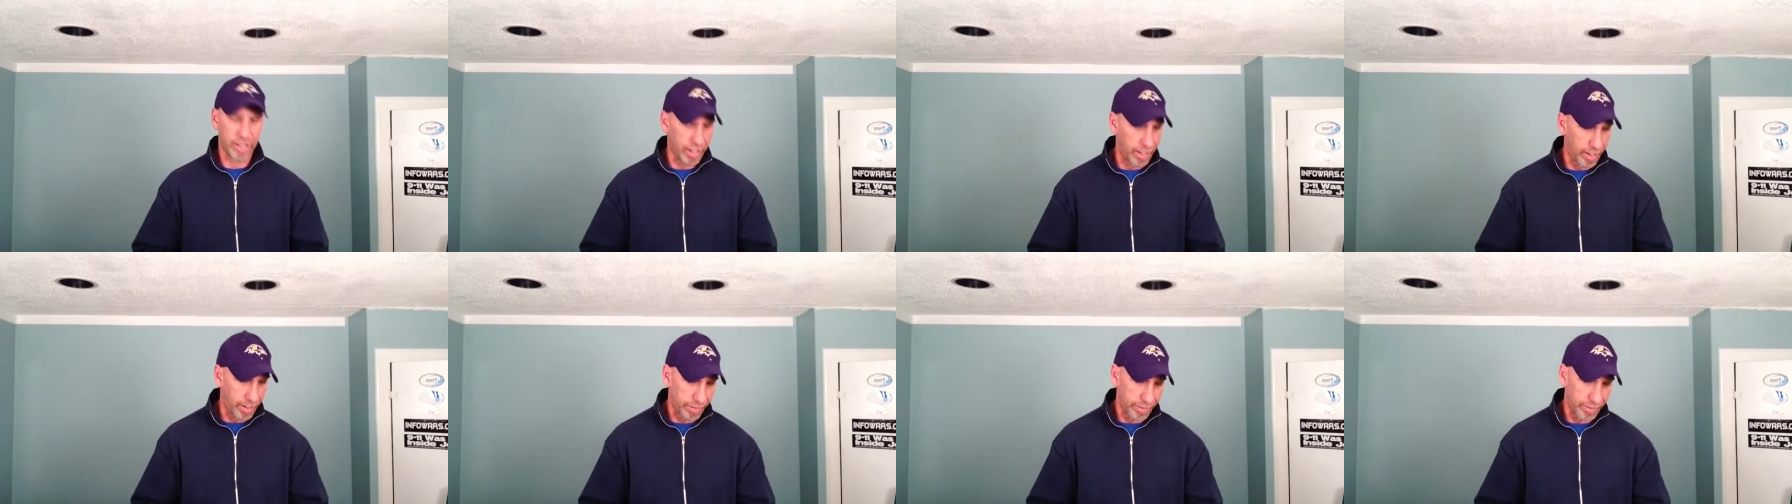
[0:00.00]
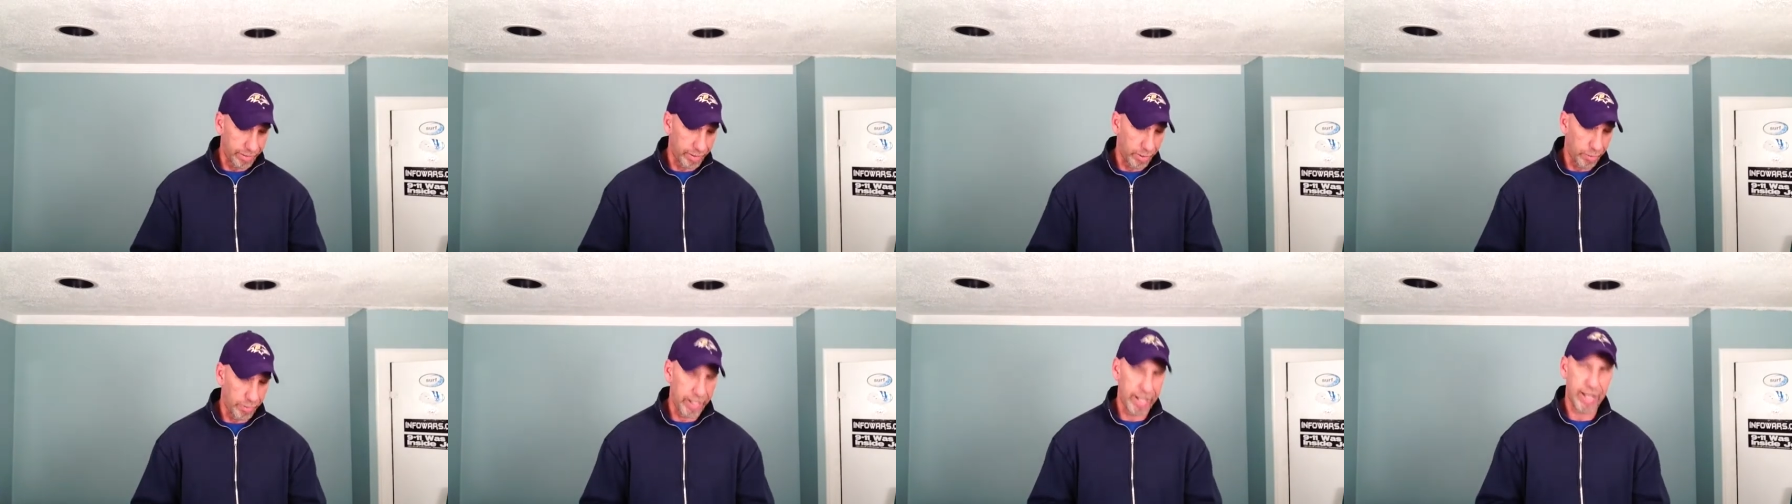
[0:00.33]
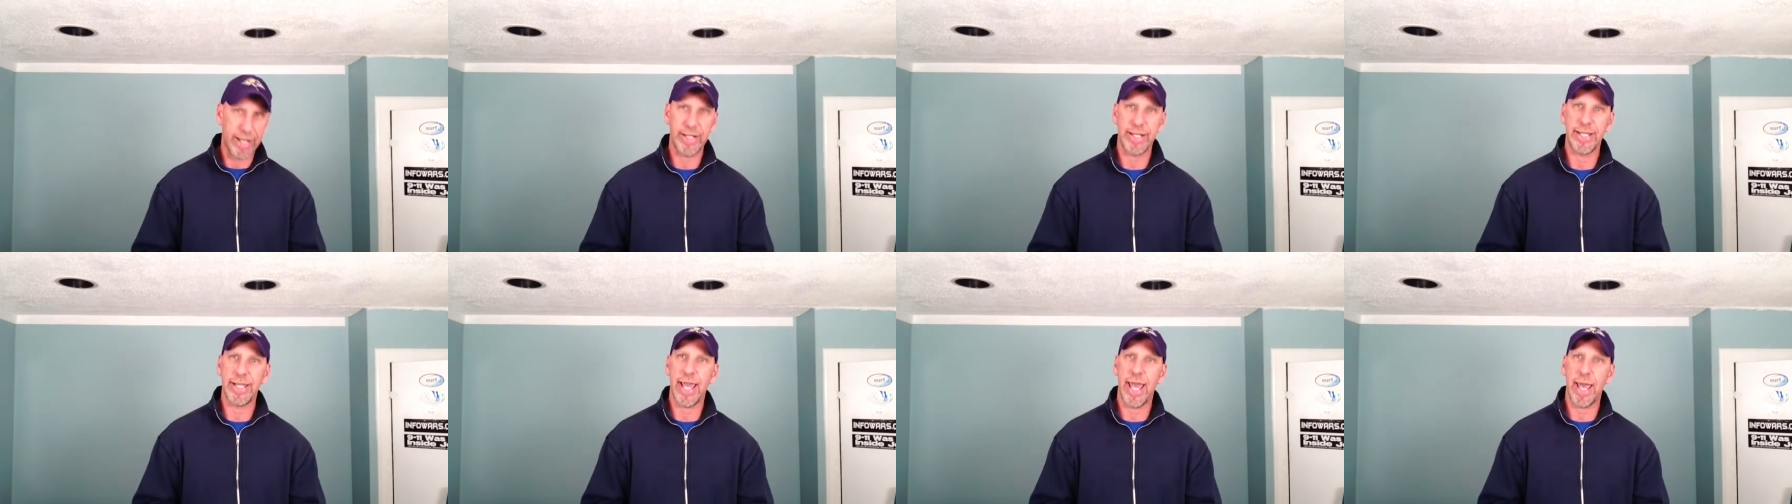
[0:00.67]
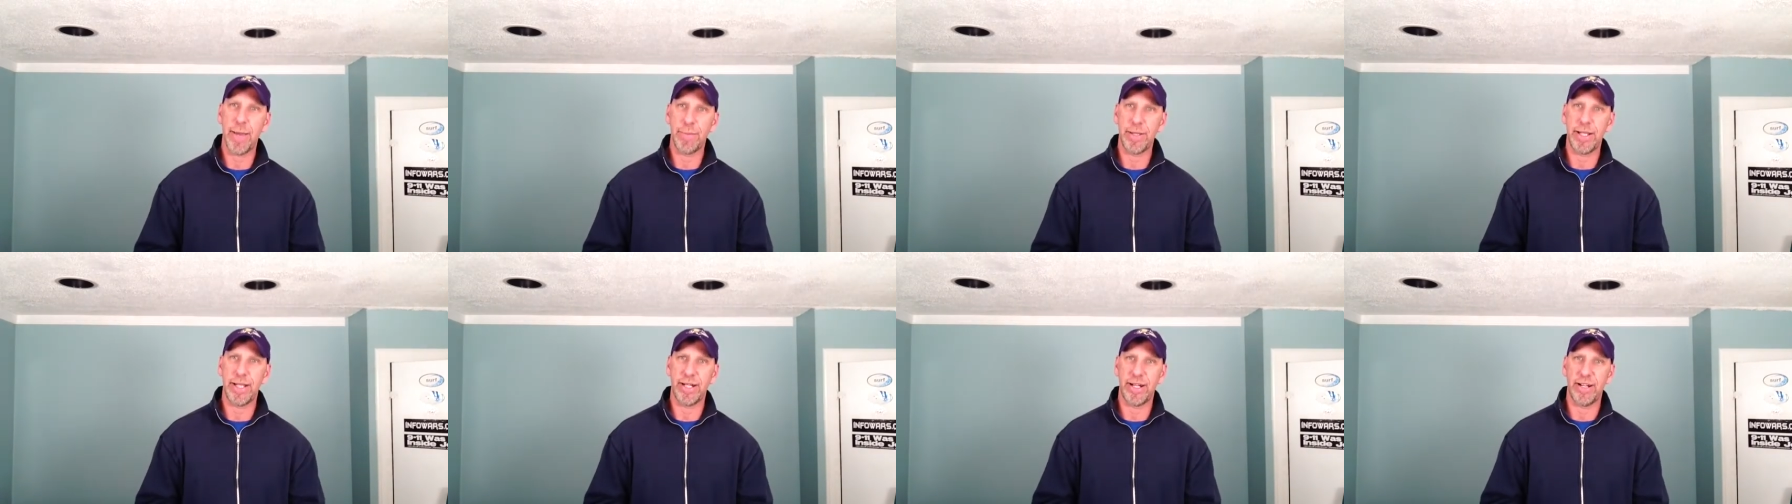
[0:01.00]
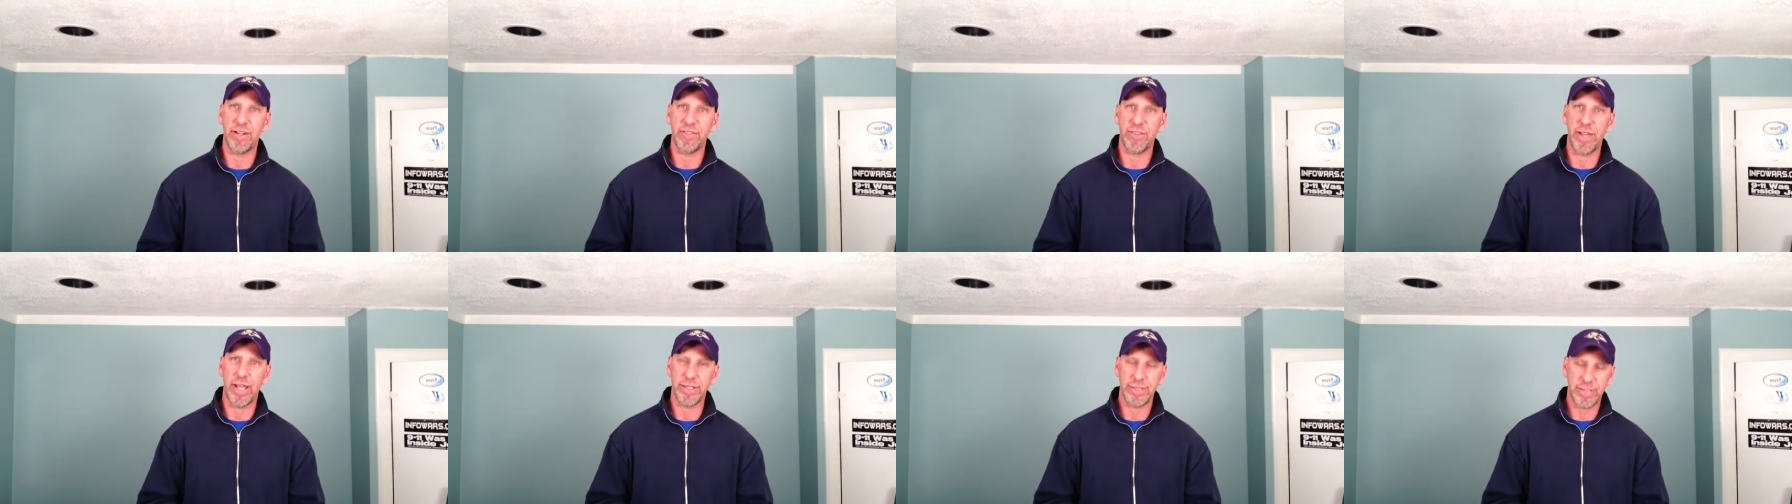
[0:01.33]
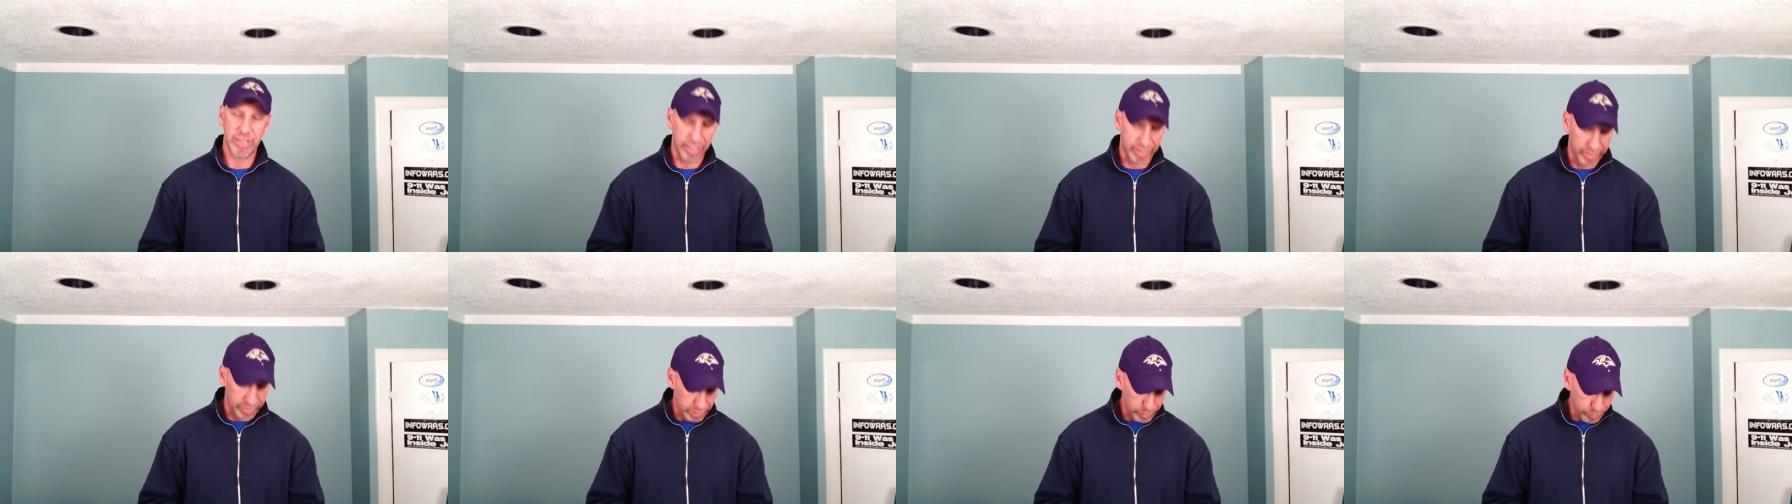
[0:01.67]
handicapping and investing in